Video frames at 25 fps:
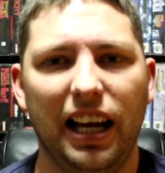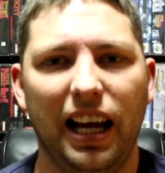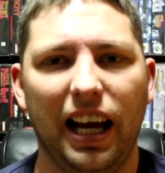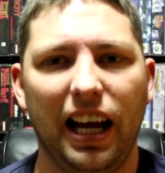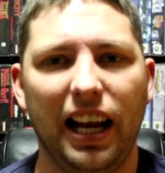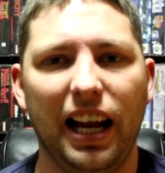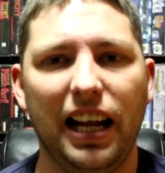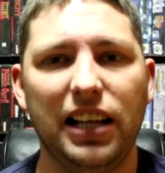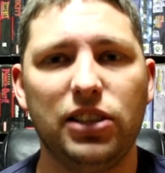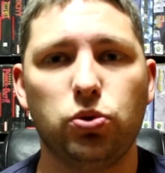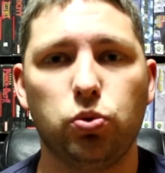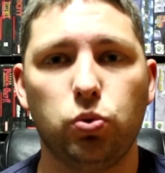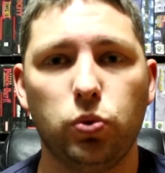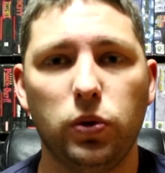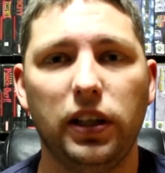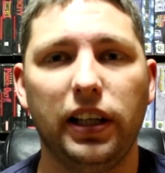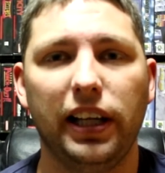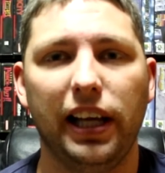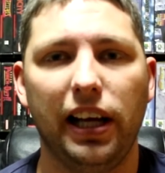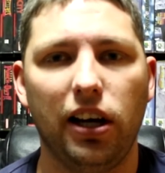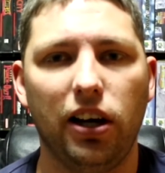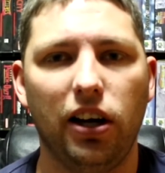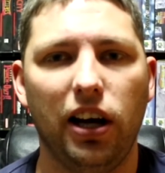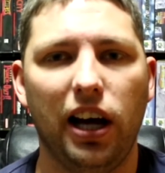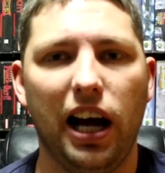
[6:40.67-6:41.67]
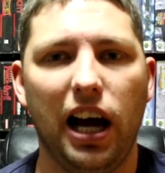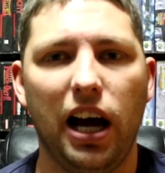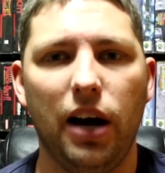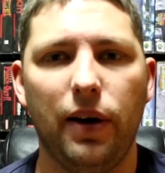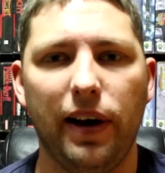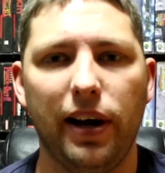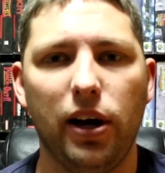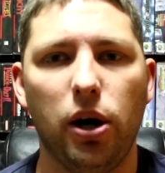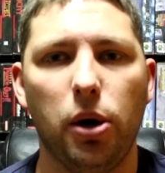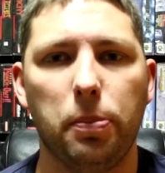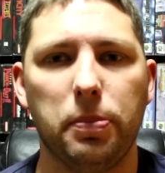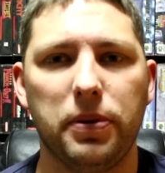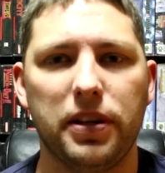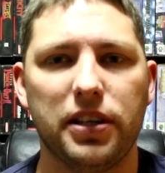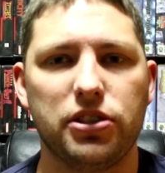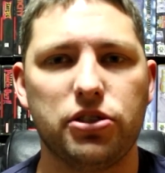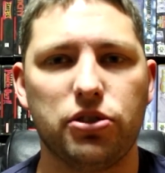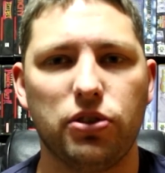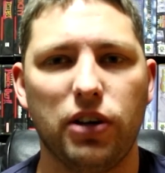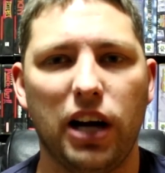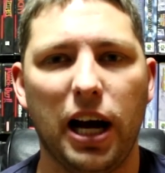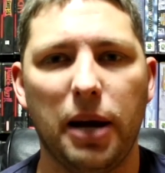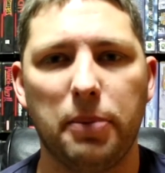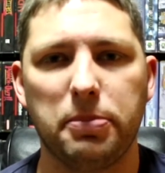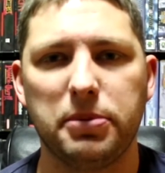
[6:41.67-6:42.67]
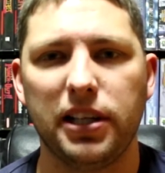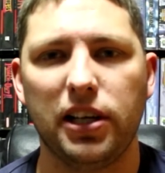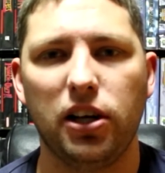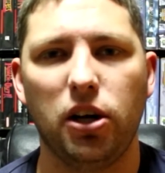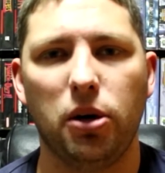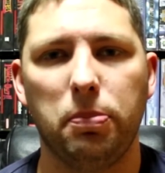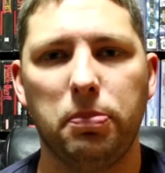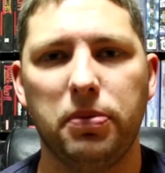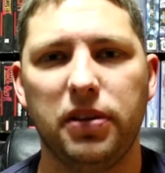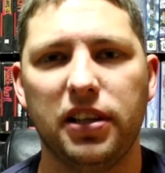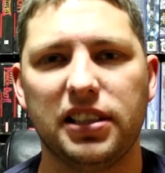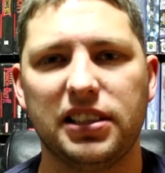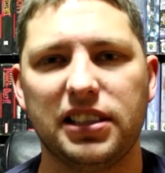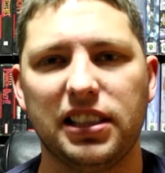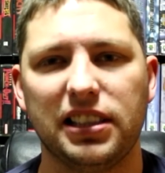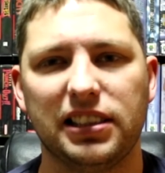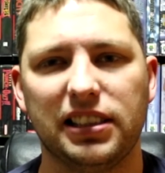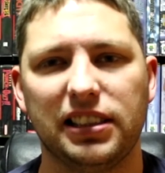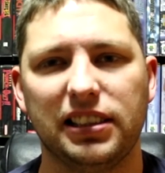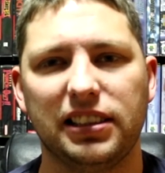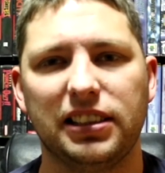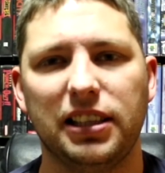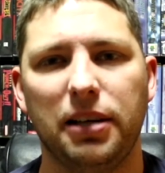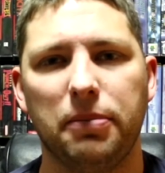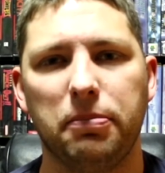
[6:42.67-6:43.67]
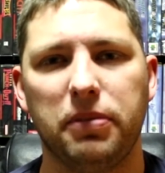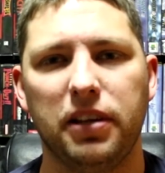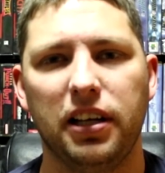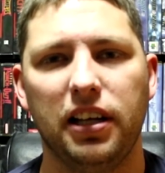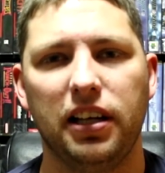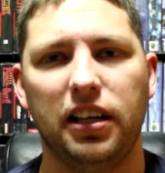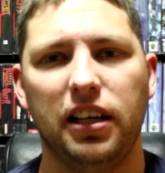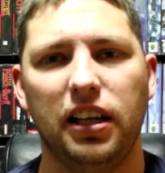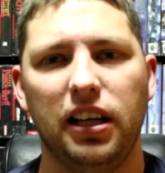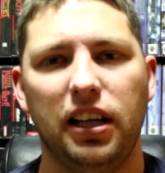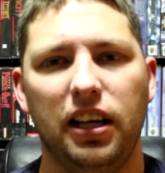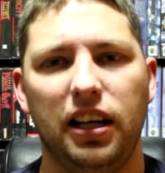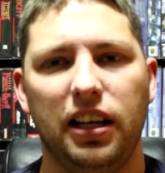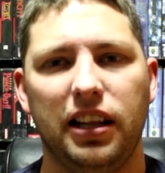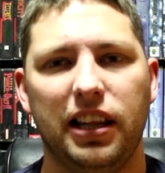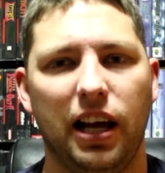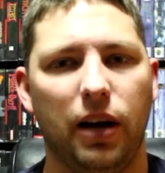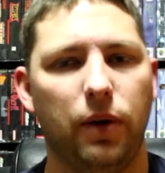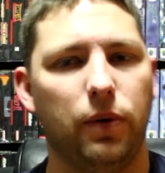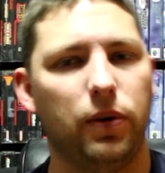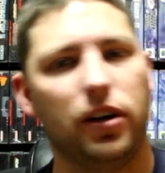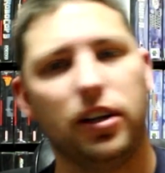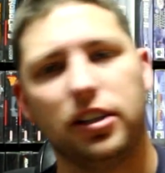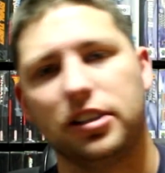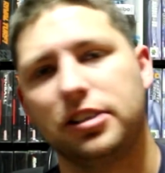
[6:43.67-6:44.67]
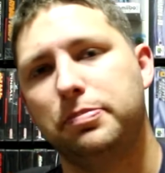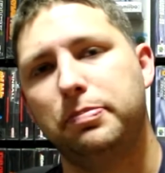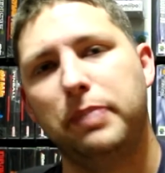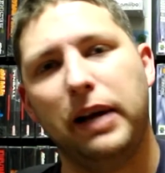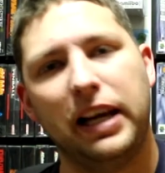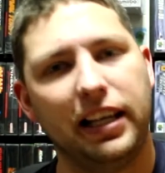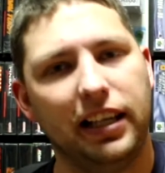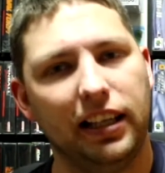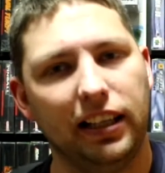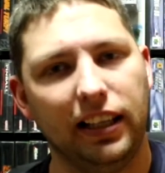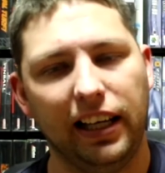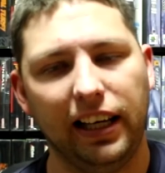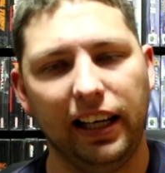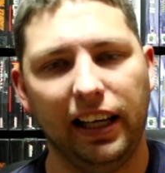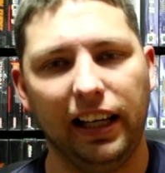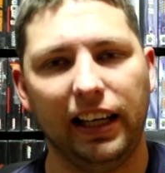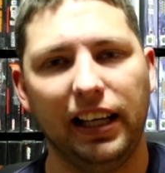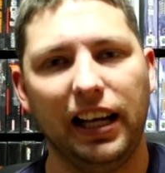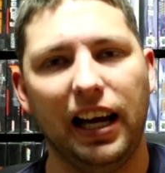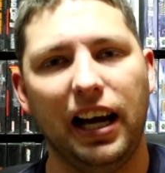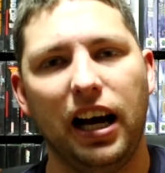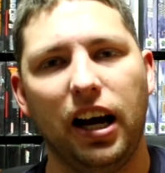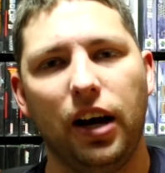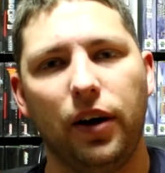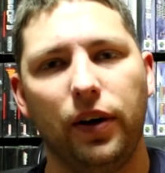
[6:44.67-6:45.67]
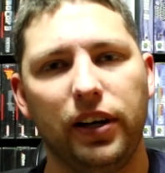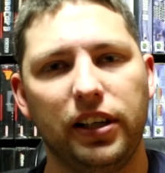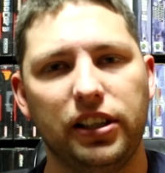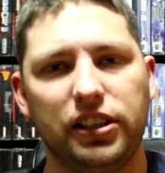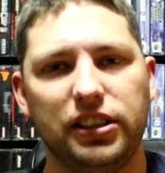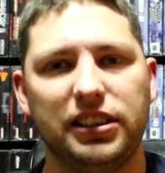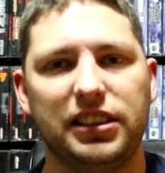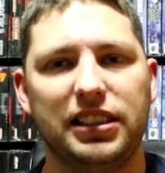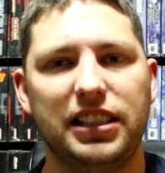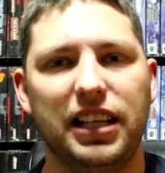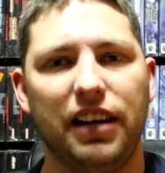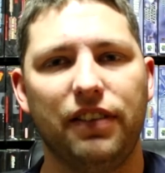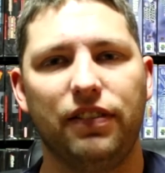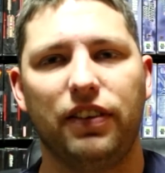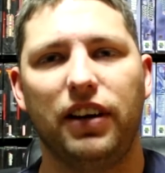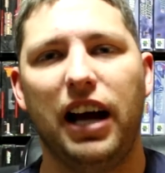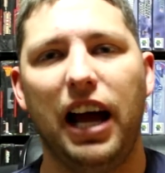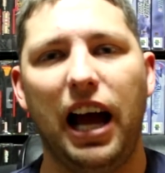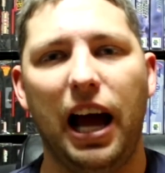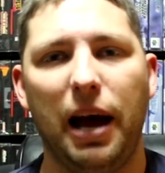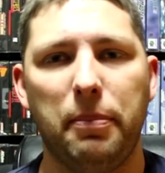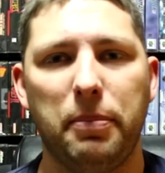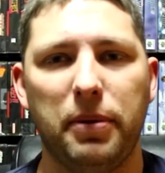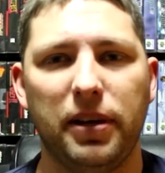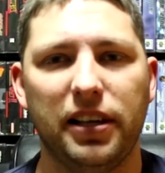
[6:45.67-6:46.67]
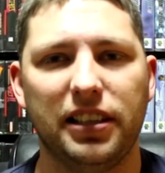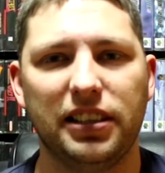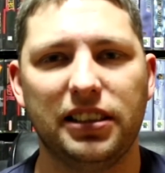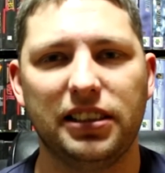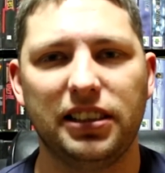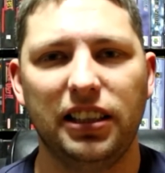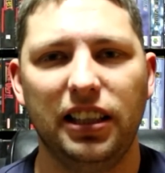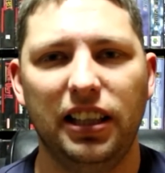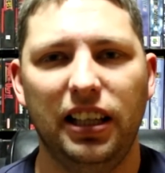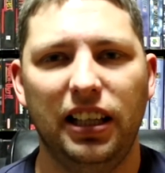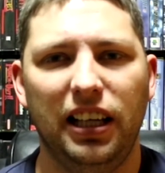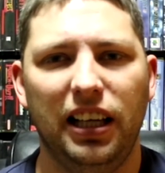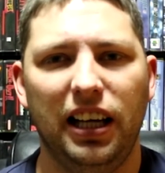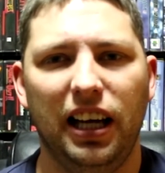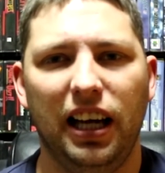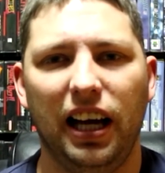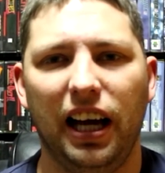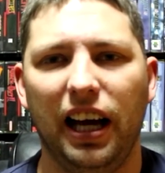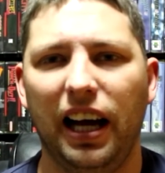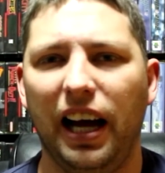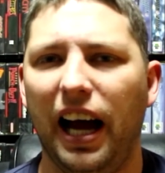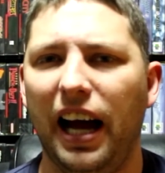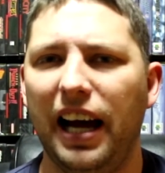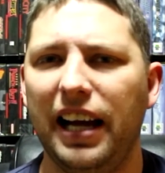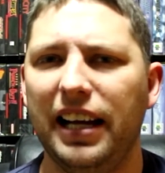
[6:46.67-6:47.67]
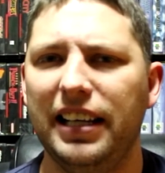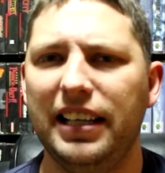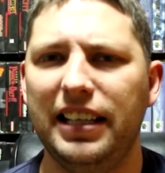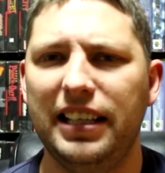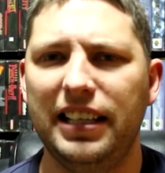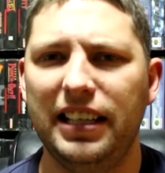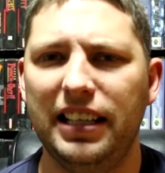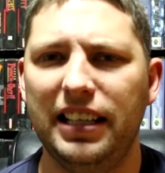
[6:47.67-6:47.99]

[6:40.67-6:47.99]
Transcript: And that's really how I hope this drops. I hope this isn't something that we're all speculating now and just never happens. Uh, I